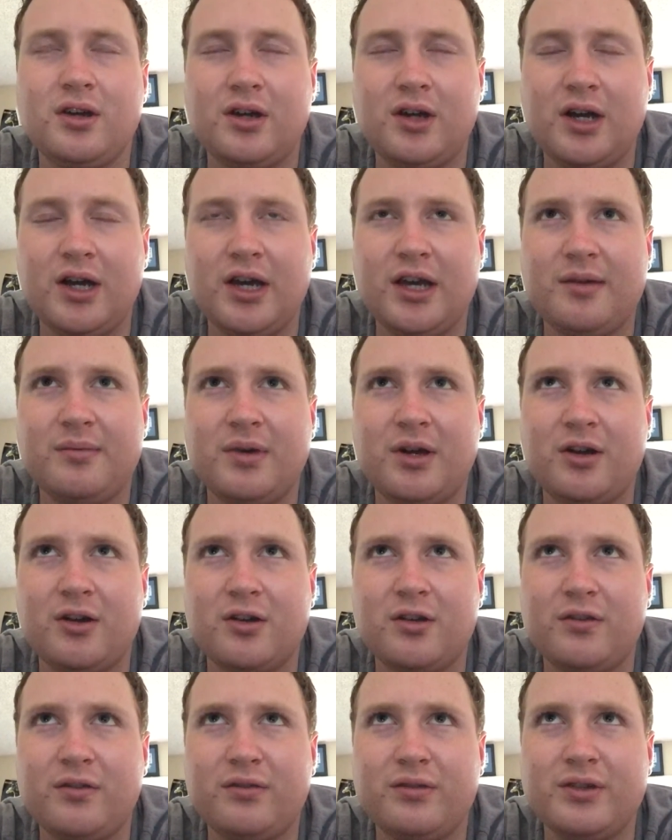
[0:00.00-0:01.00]
I am an
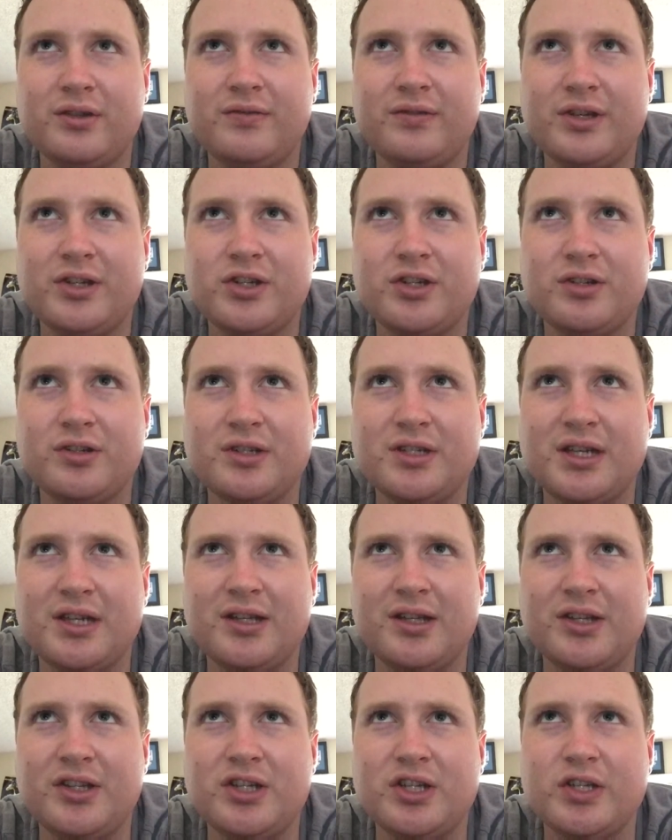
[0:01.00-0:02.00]
artificial
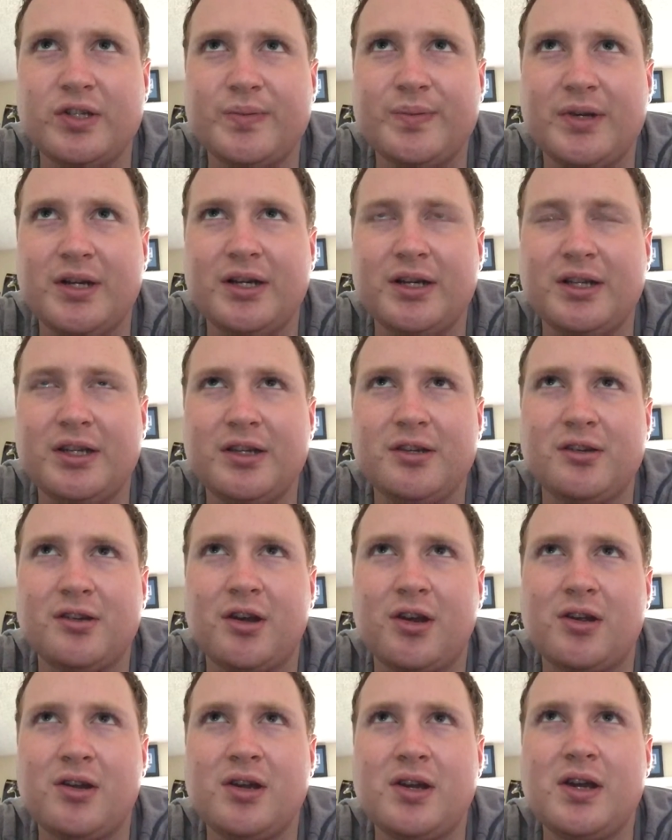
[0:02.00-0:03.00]
intelligence bot here
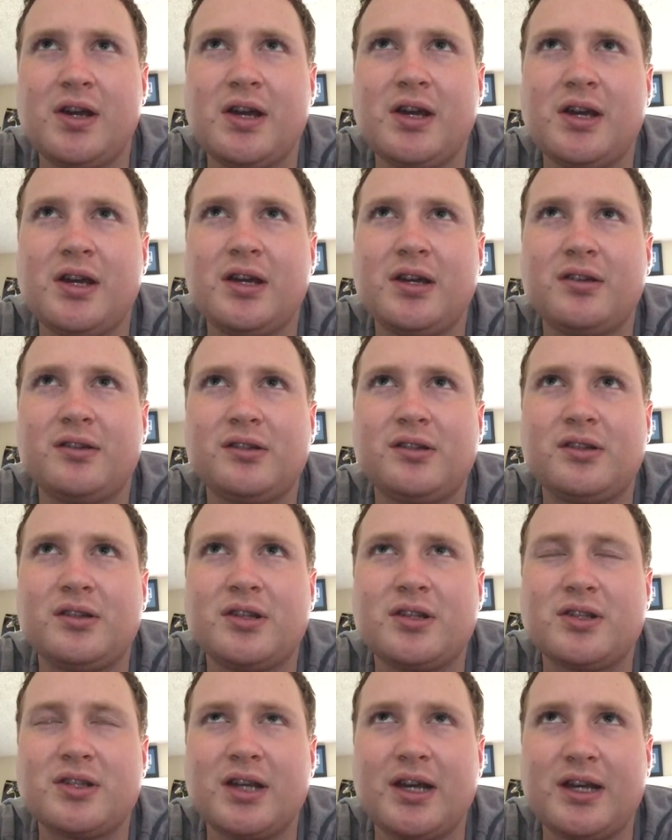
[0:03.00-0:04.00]
to
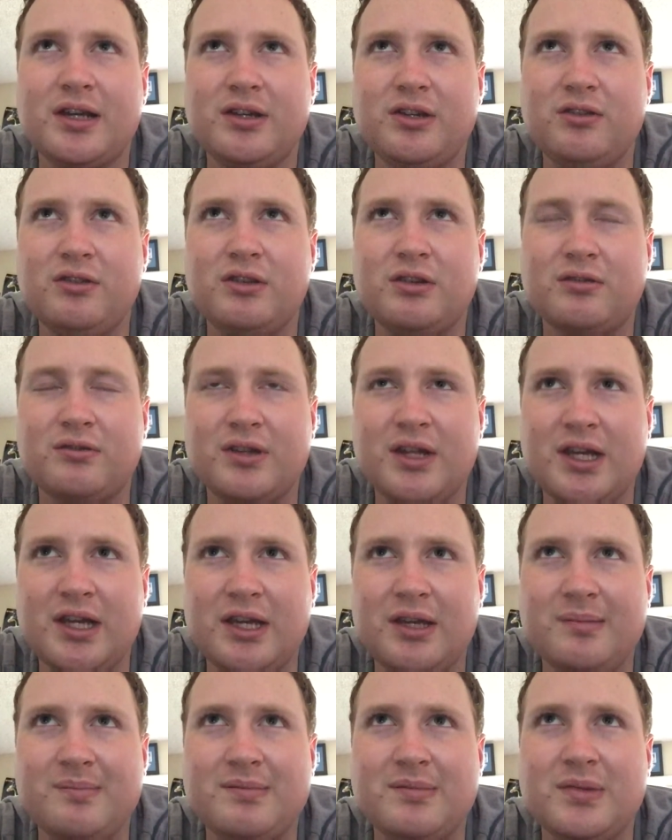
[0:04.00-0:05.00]
assign you your
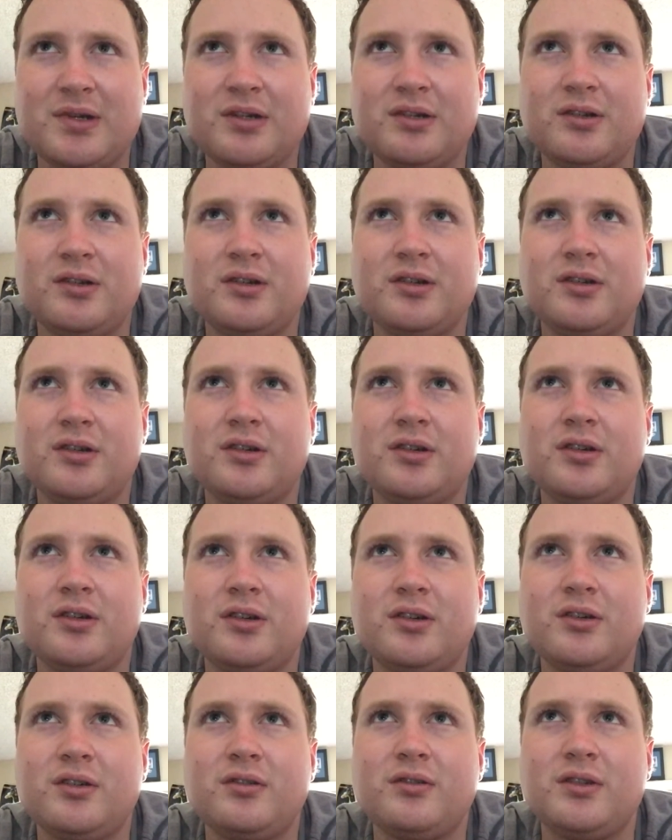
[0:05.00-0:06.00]
name,
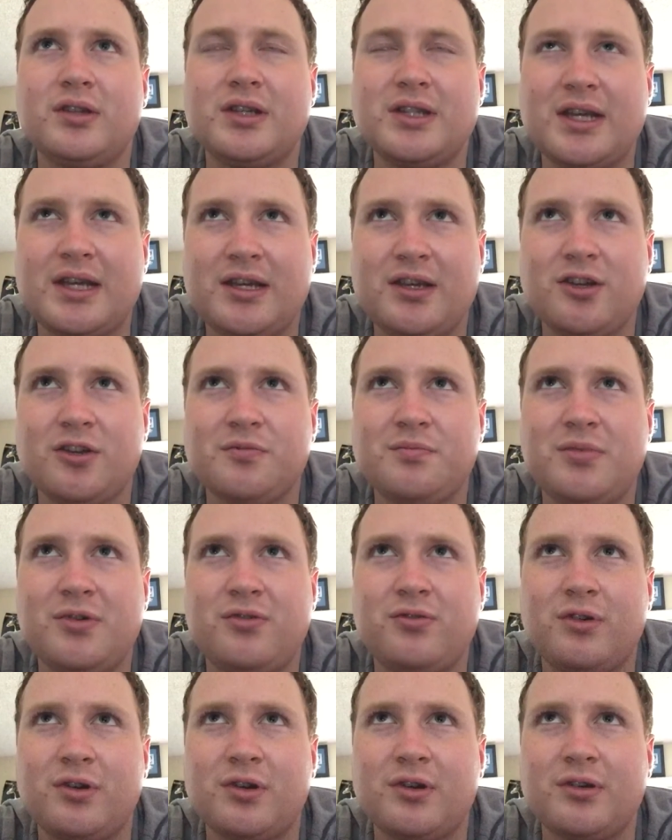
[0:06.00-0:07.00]
the day you're
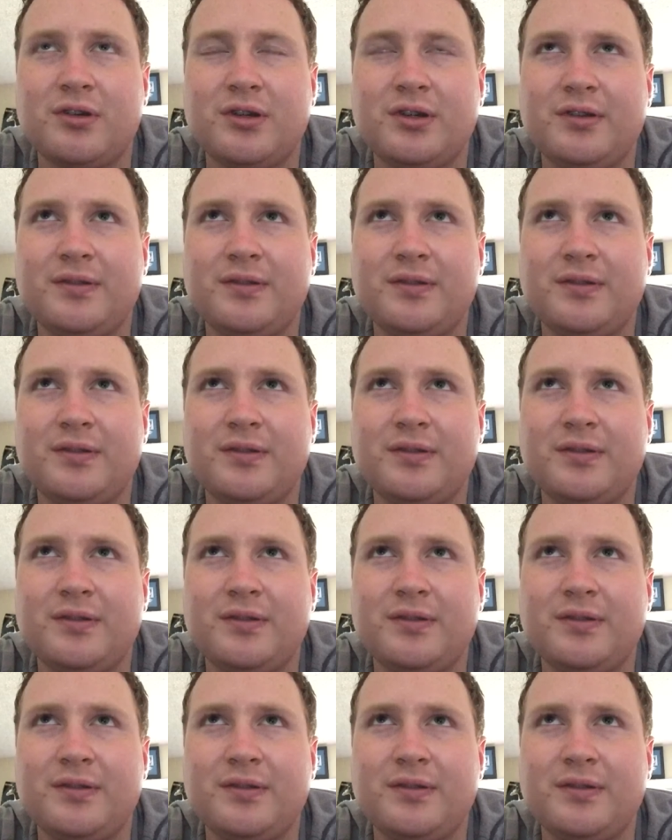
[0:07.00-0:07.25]
born,